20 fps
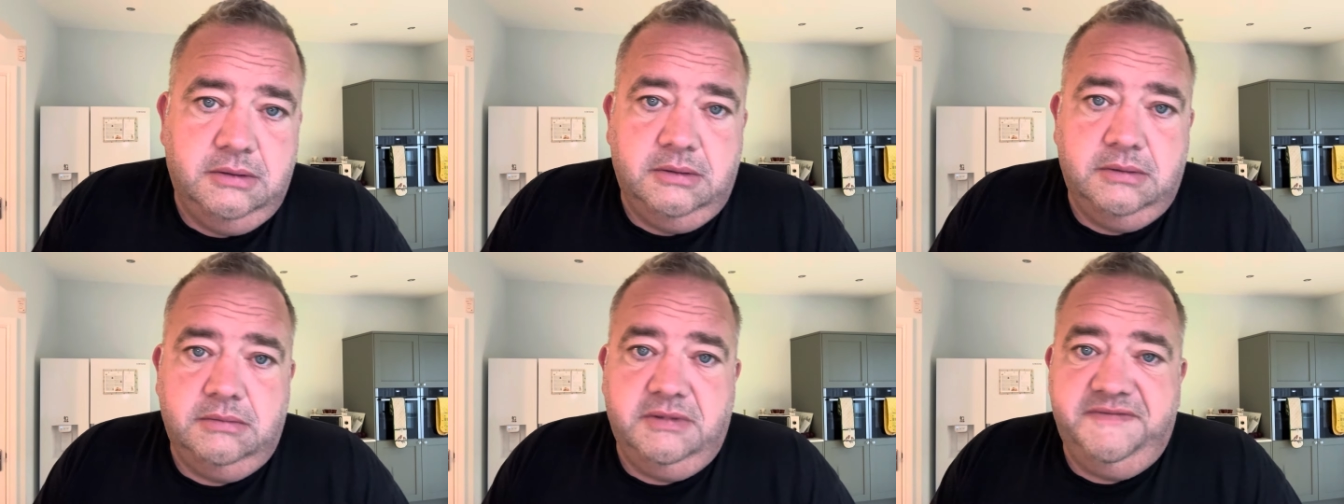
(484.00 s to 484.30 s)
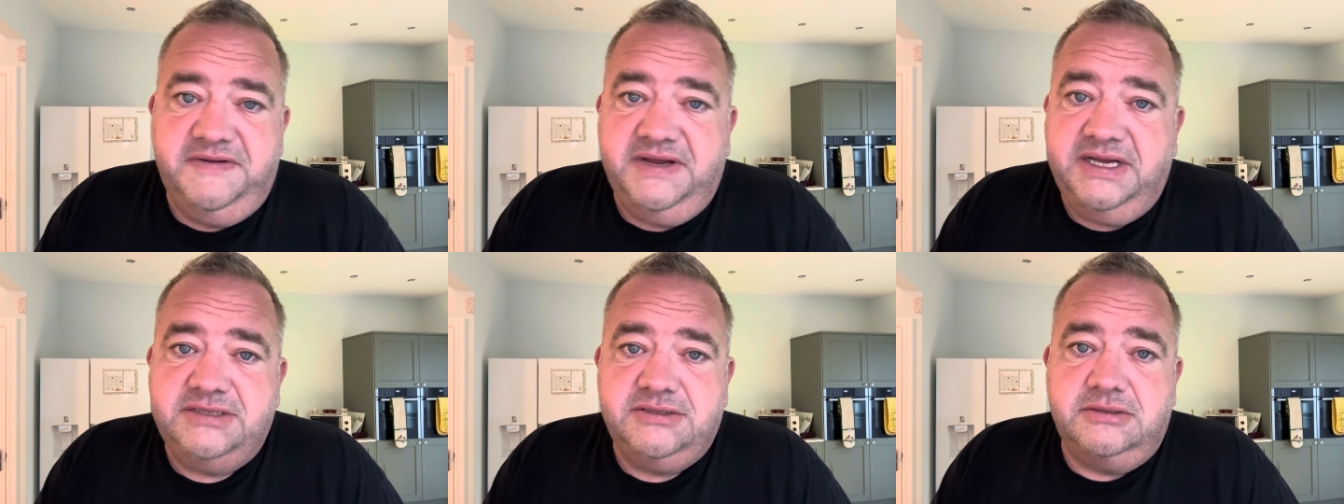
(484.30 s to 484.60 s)
But
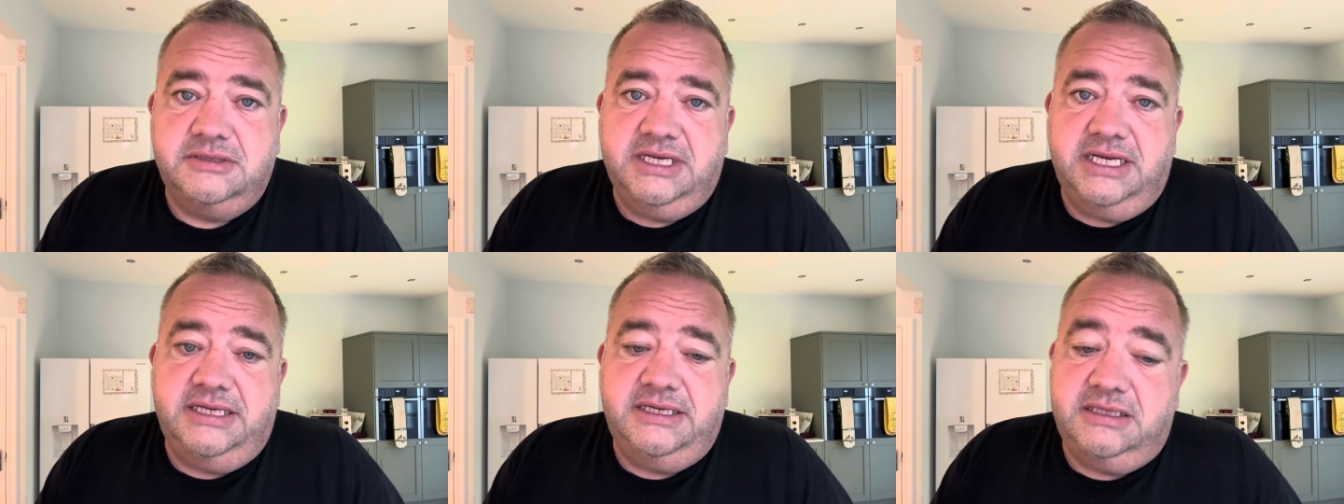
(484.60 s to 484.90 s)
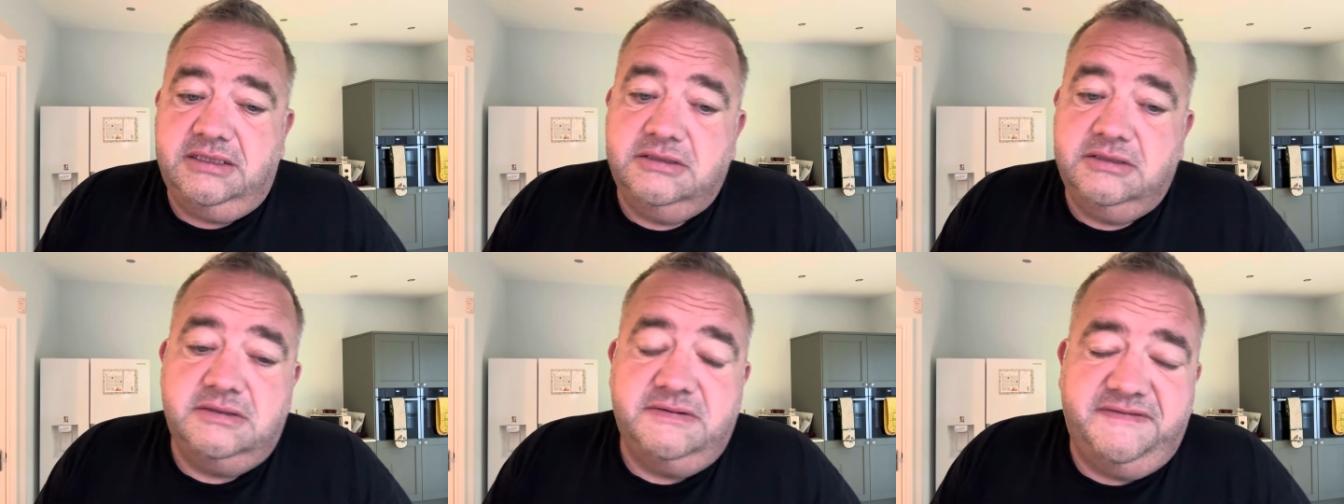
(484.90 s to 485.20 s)
if I don't get an
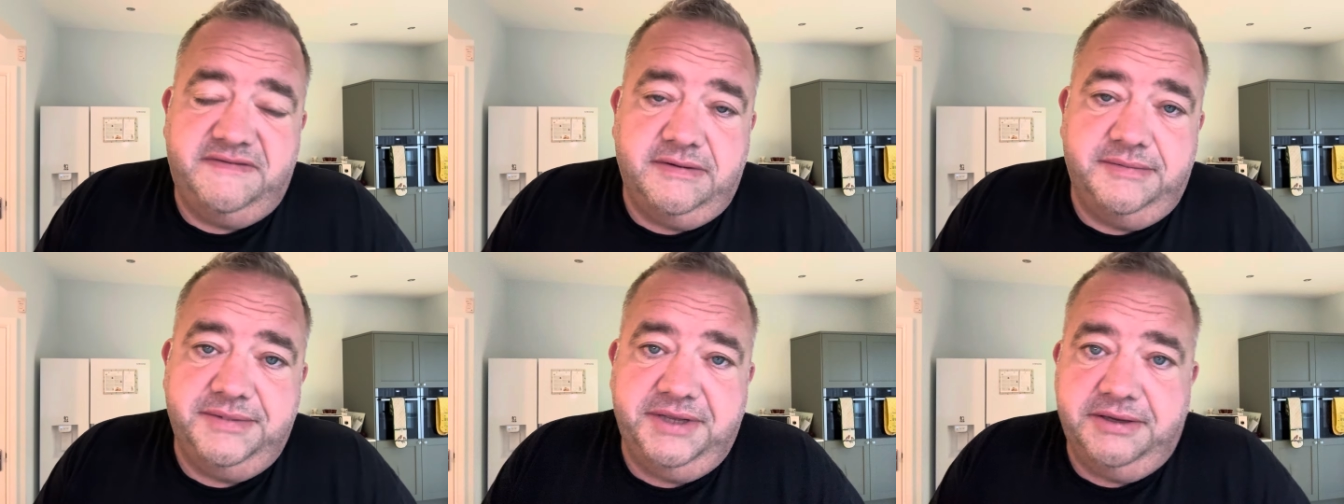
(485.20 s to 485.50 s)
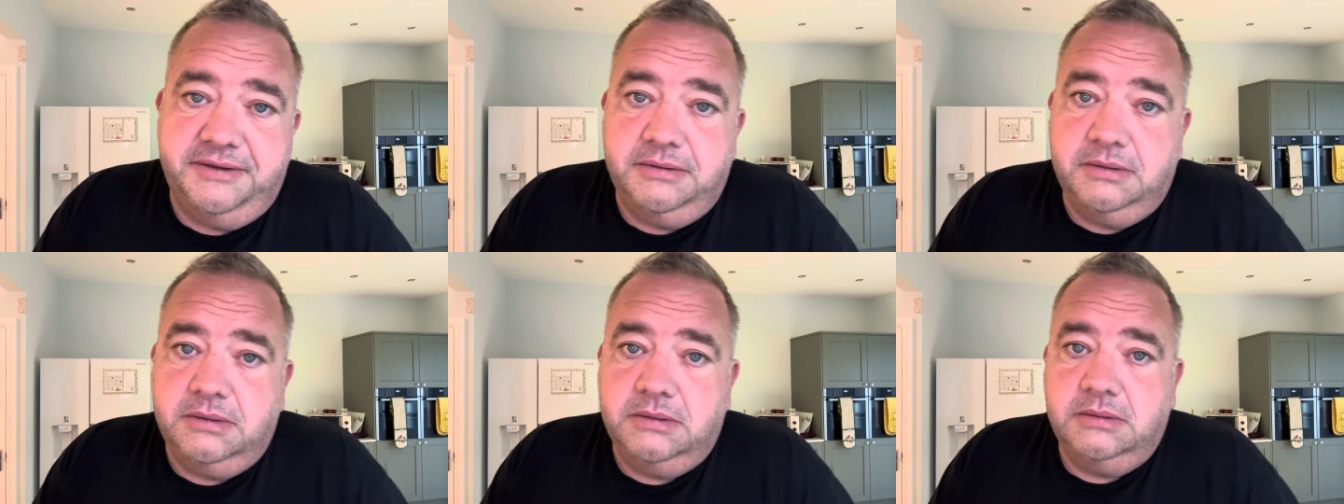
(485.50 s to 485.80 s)
hello from
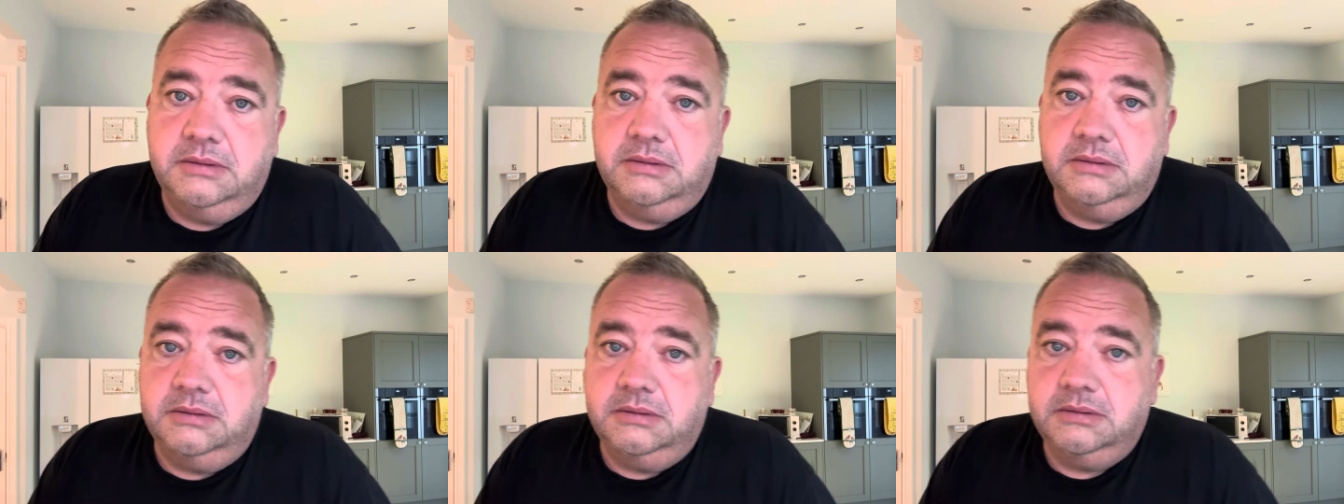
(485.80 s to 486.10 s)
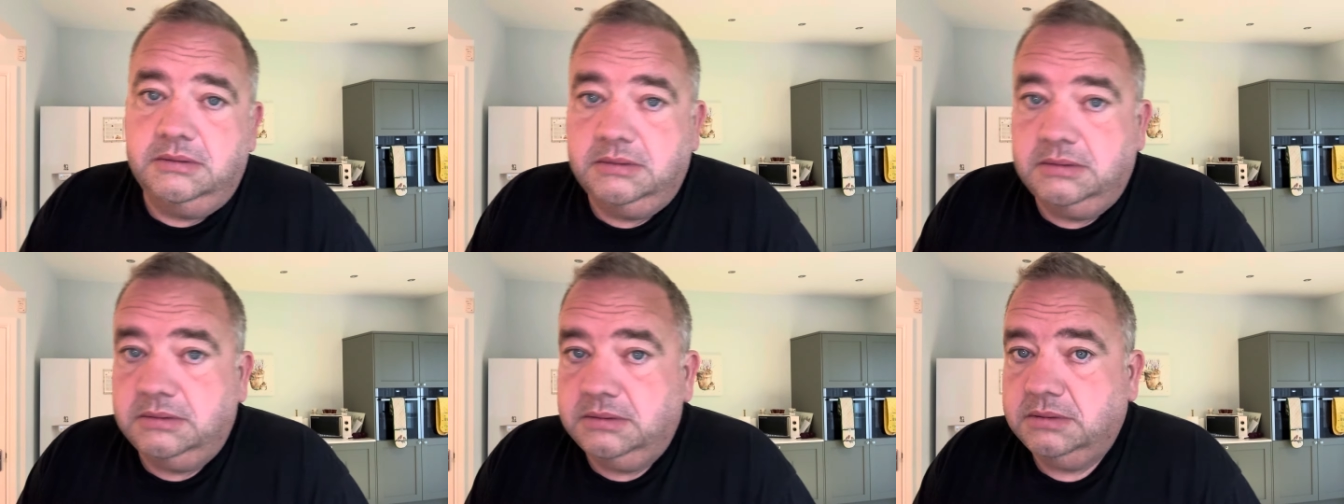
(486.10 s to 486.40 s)
you,
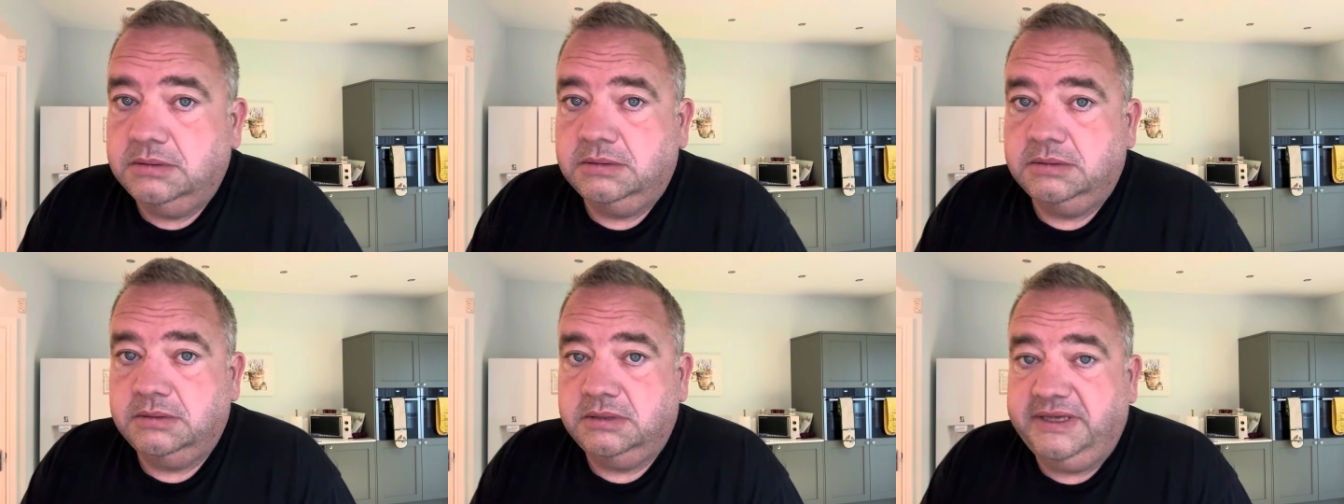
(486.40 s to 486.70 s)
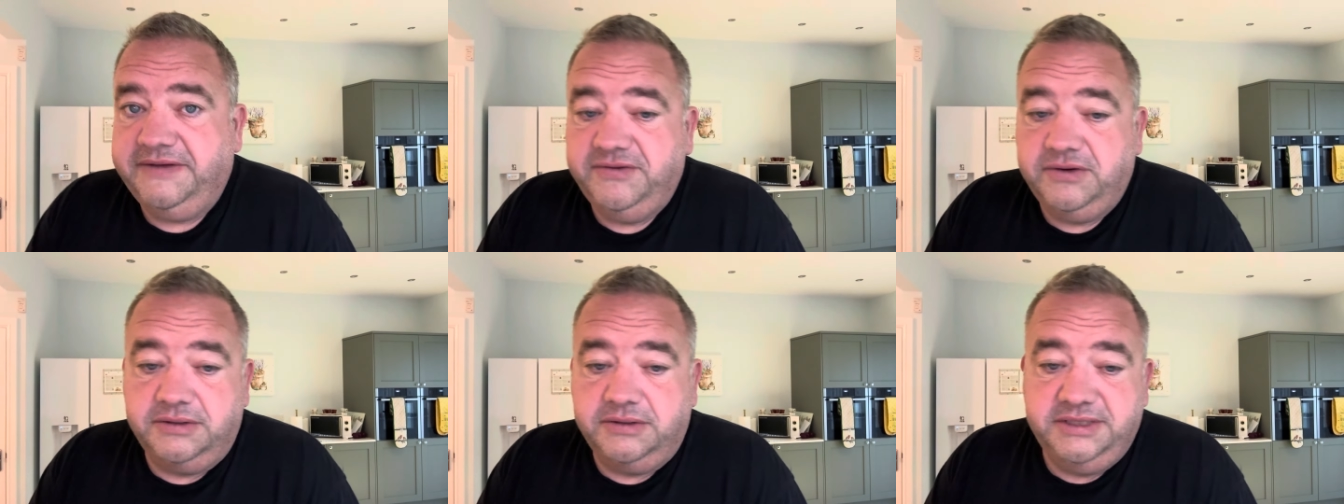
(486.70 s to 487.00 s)

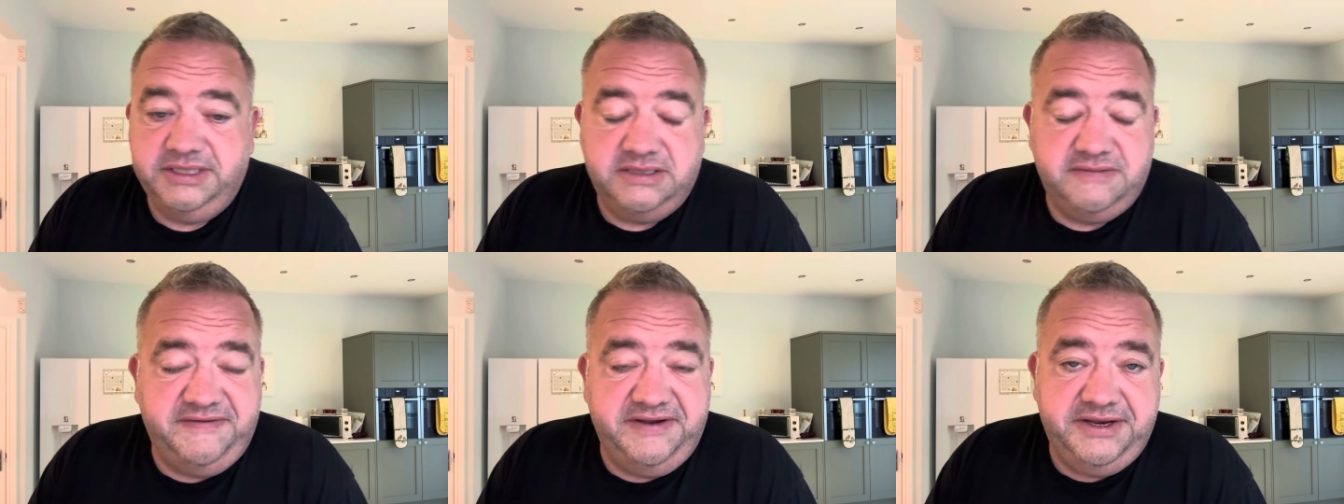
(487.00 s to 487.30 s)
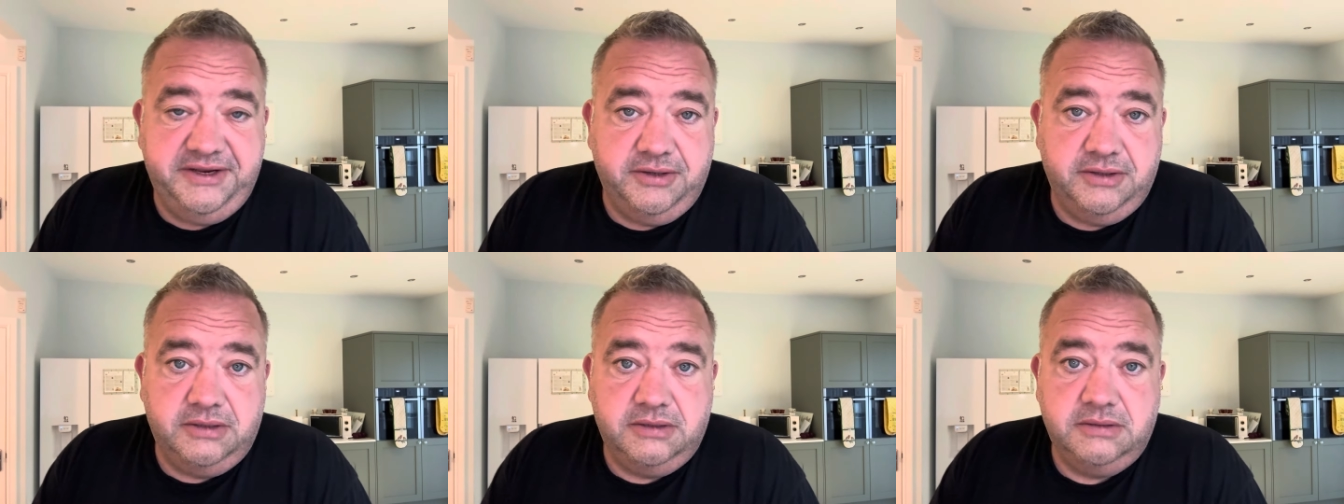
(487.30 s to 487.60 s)
even on this
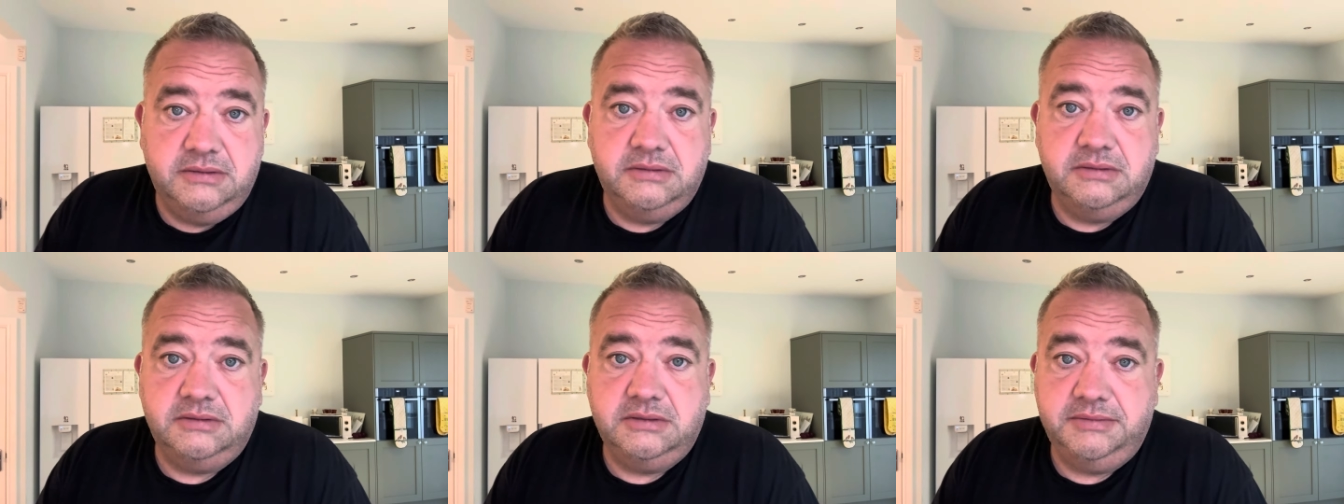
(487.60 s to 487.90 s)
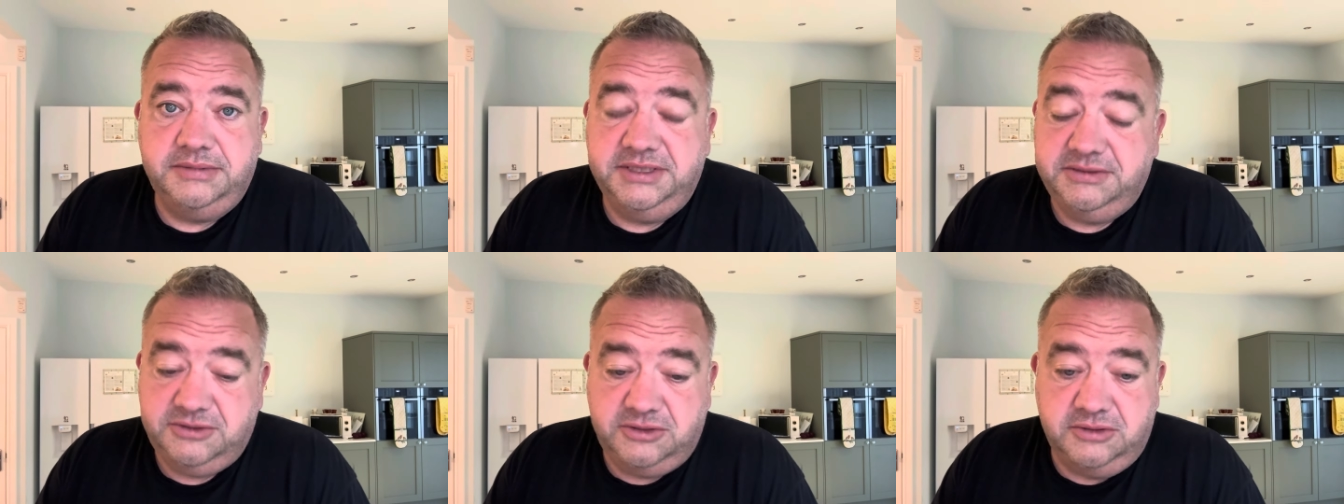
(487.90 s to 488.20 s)
video, it'd
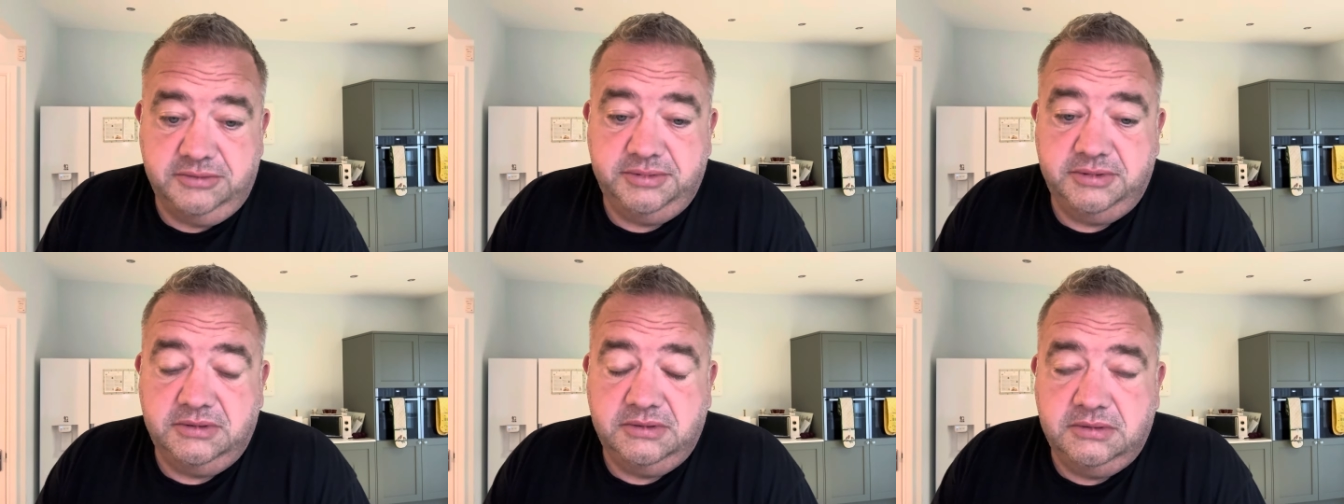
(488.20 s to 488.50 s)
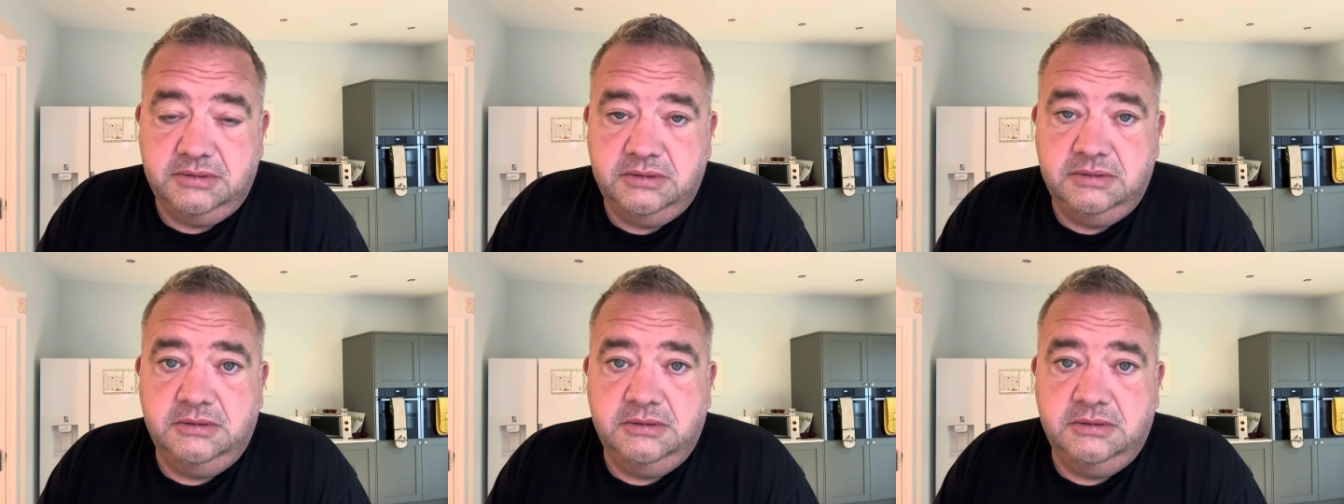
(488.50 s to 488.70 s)
be trouble.